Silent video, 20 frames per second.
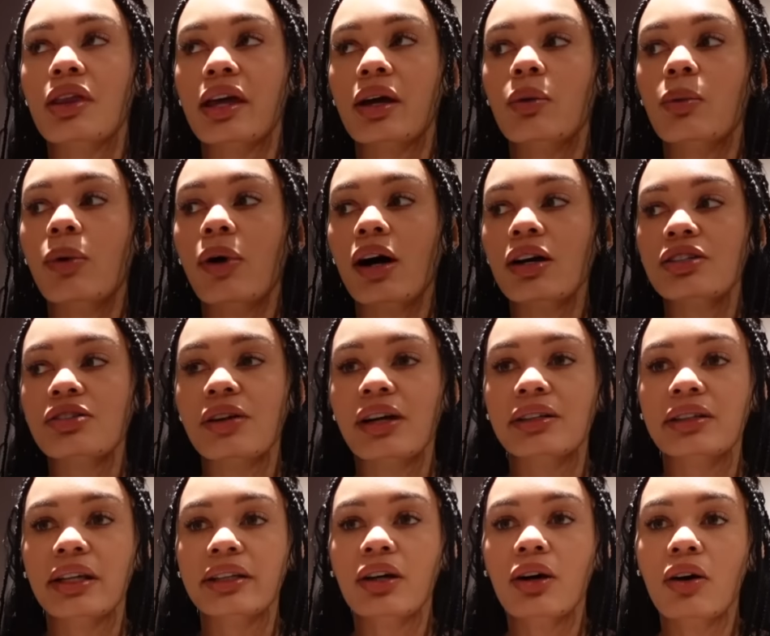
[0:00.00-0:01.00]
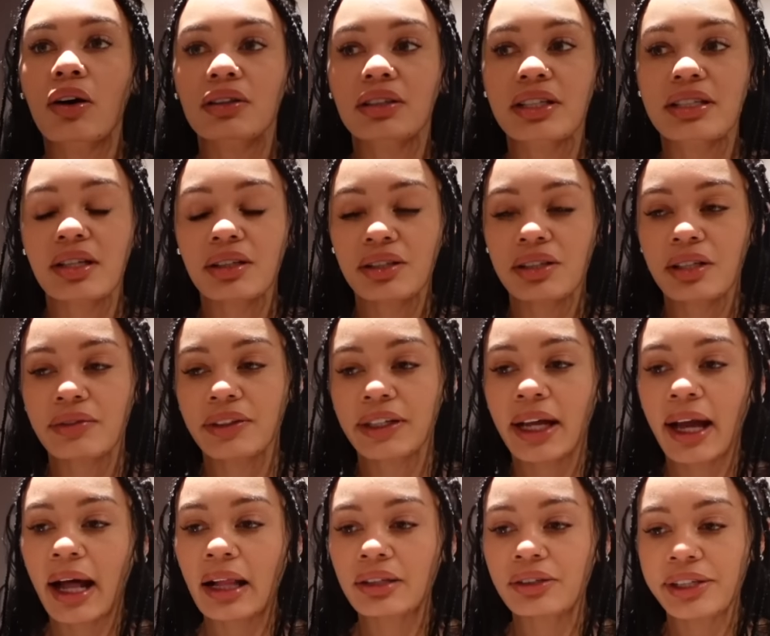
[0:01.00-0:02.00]
like walked around like all these other different
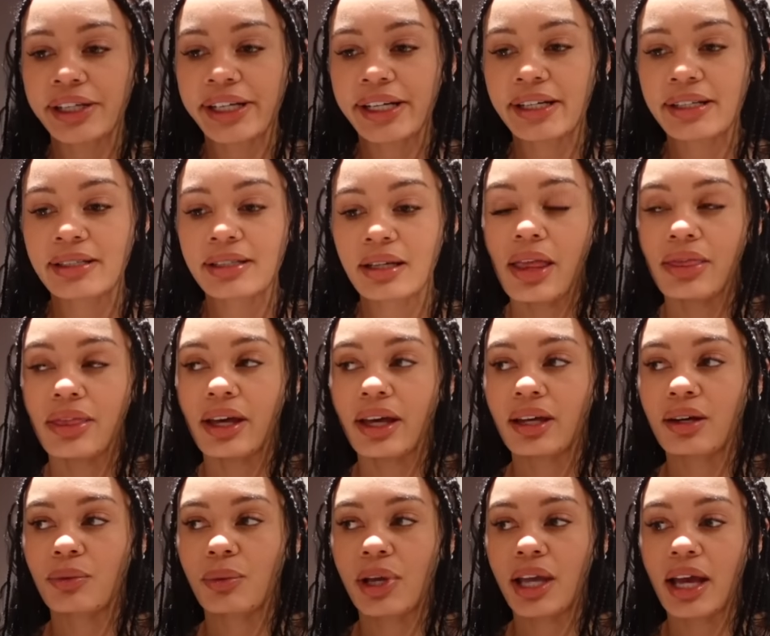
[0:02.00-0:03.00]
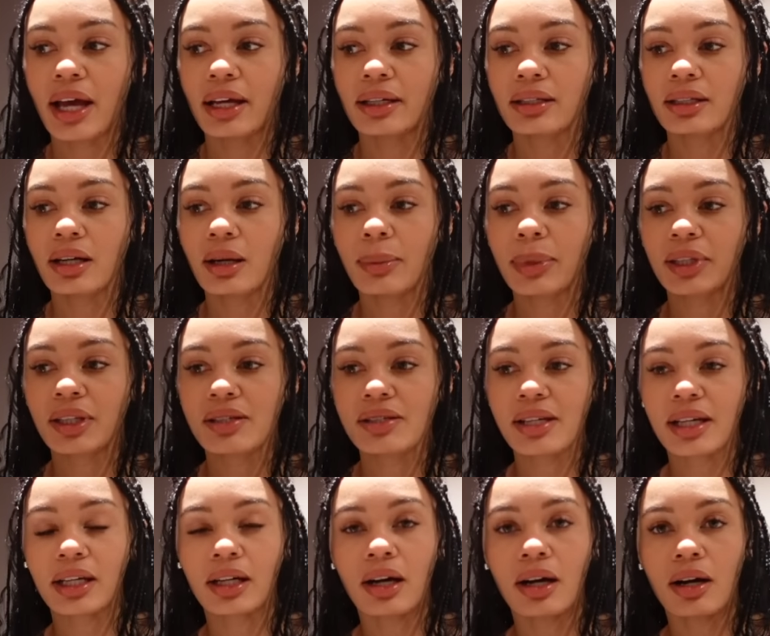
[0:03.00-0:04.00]
galleries and then we ended up at this
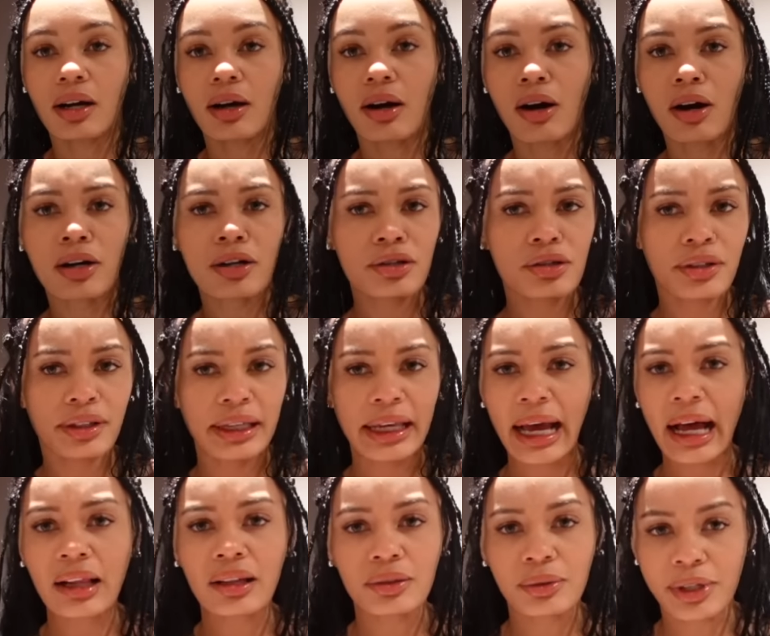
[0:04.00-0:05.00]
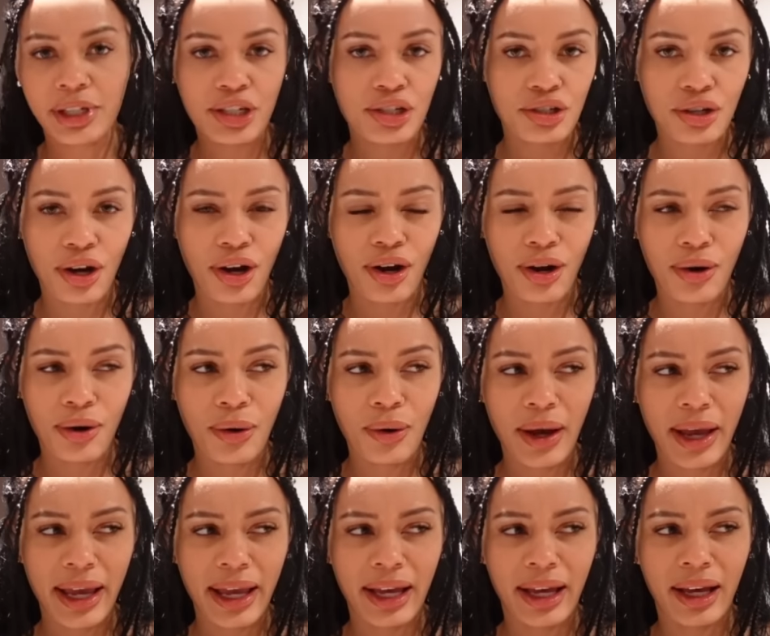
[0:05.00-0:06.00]
like art gallery show
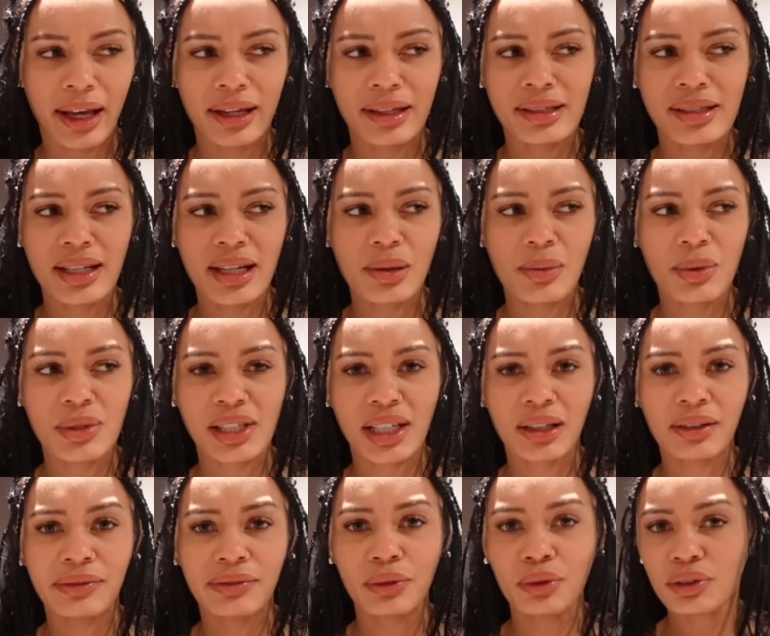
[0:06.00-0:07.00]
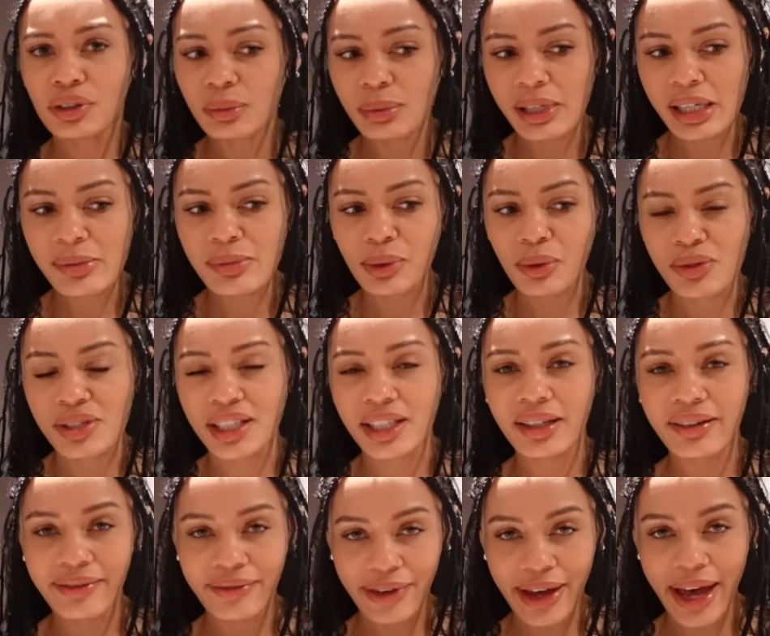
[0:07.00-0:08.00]
and it was like full of people. It was like
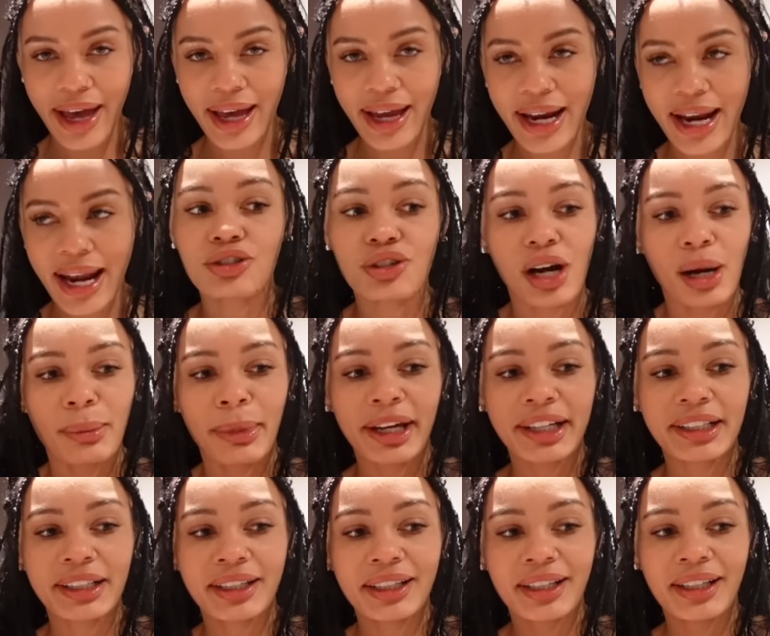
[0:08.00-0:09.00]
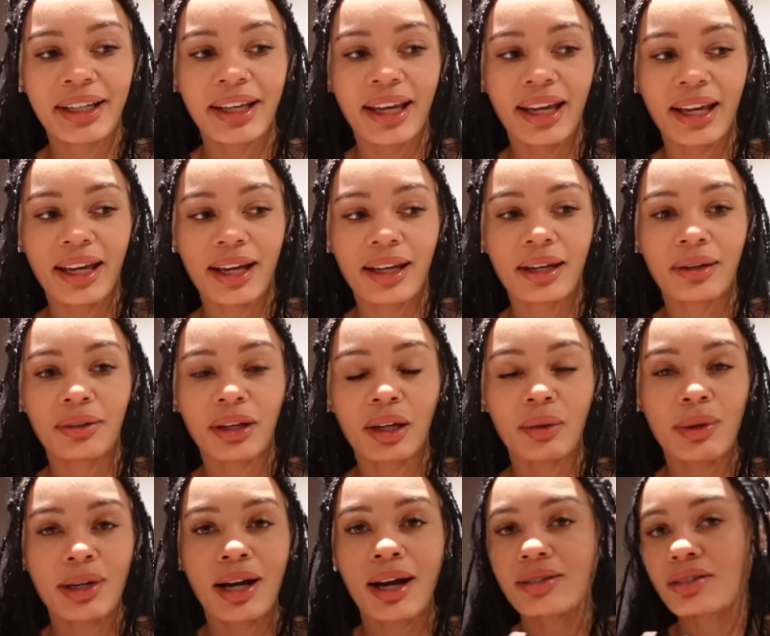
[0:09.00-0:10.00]
an event in Tribeca and like
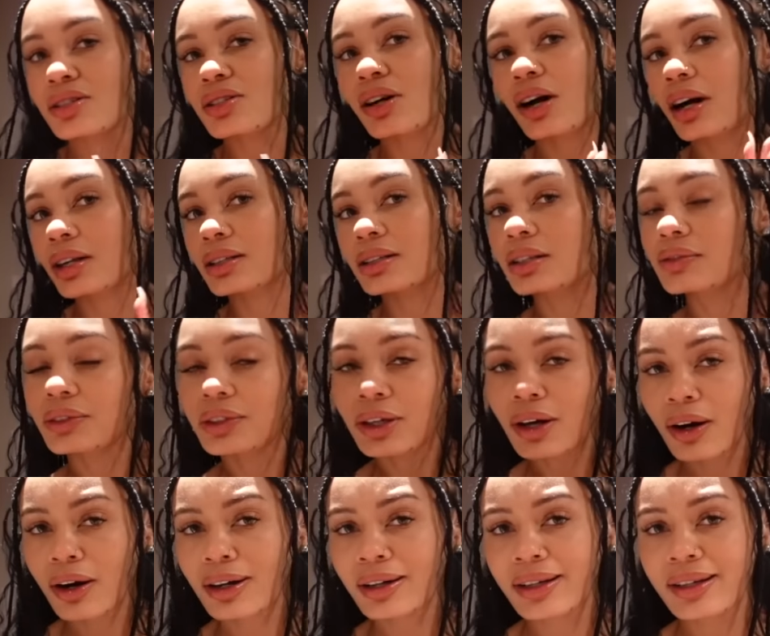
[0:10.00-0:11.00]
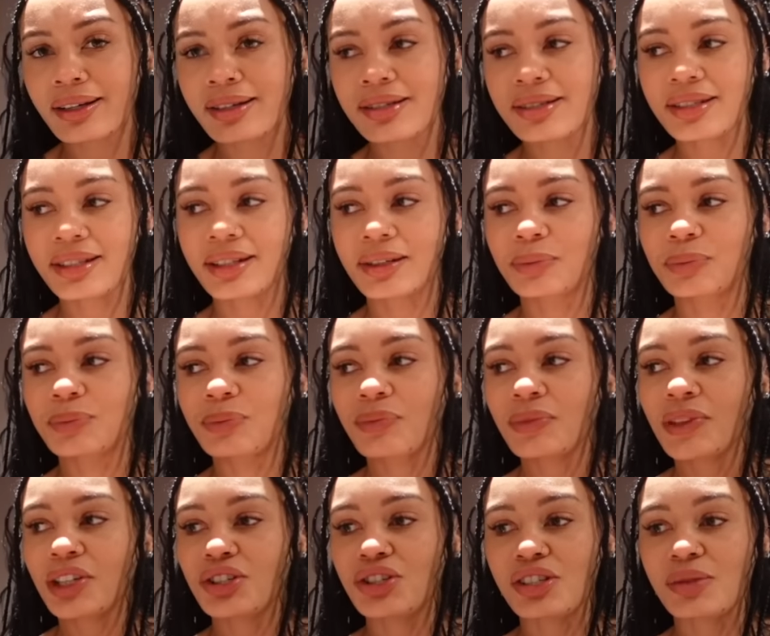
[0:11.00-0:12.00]
we got to talk to different artists and
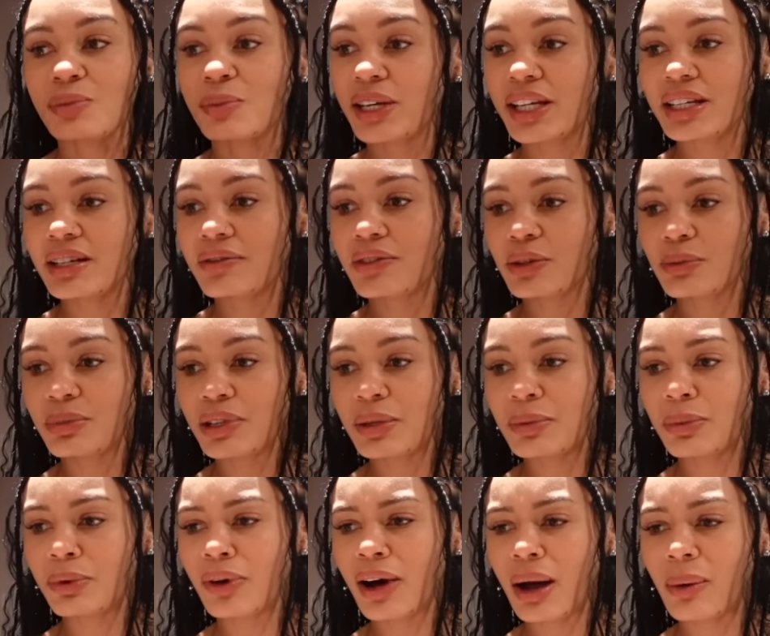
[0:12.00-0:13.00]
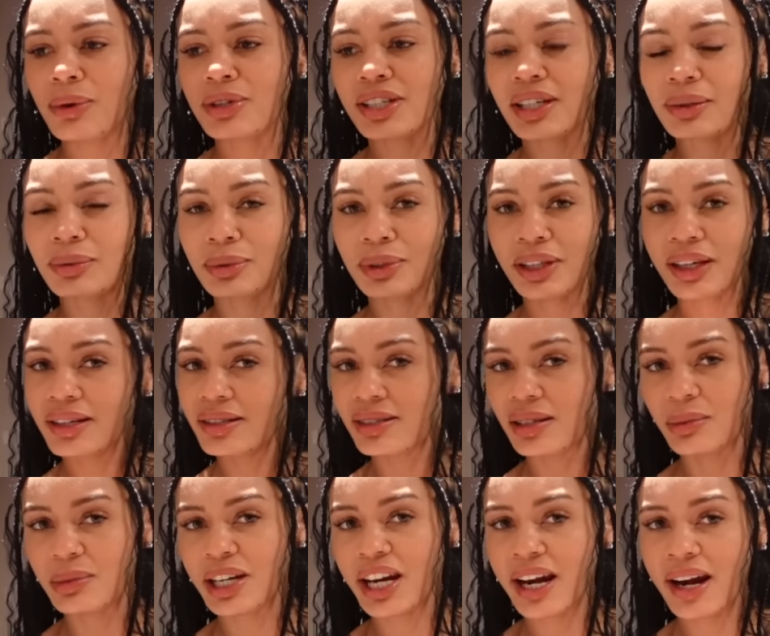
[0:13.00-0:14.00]
just meet different people. I was like really
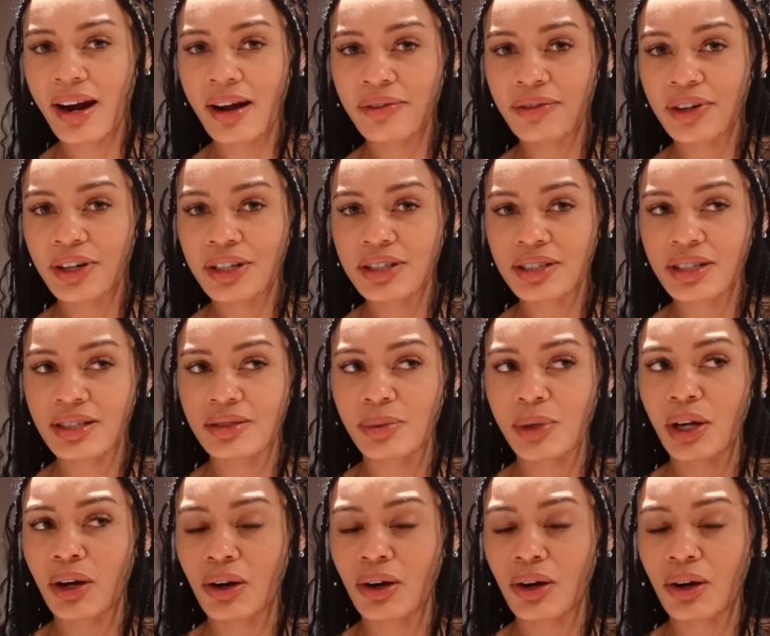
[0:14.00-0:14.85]
intimidated at first because we